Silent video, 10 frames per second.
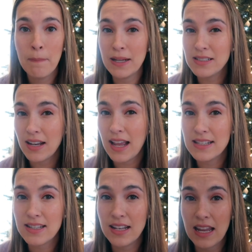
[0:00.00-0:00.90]
My son
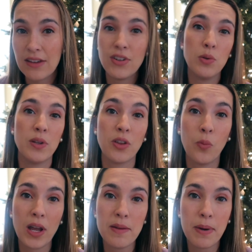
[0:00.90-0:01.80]
has the navy with the
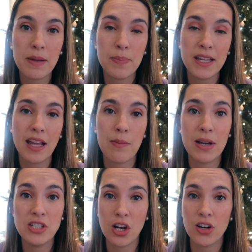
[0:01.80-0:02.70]
white piping, and
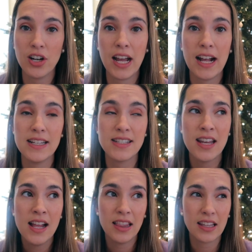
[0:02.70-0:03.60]
my daughter has
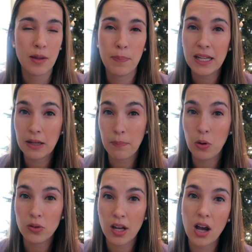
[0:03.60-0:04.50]
like the pink
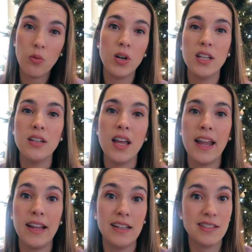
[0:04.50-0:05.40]
polka dot one,
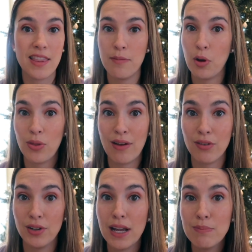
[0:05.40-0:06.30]
and they both have
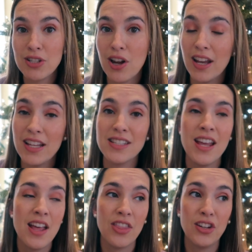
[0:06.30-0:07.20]
their names on it.
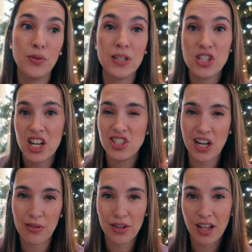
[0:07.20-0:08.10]
You can change
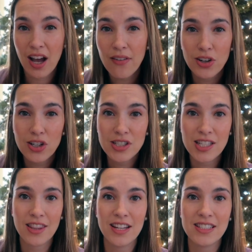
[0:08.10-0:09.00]
out the
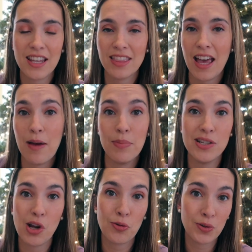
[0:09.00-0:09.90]
covers and things like that,
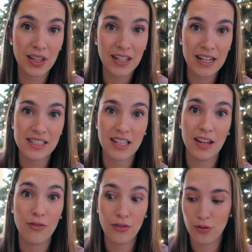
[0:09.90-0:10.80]
but a really nice
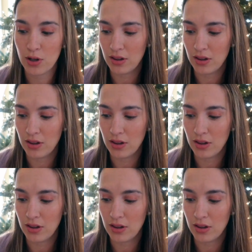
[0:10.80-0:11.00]
gift for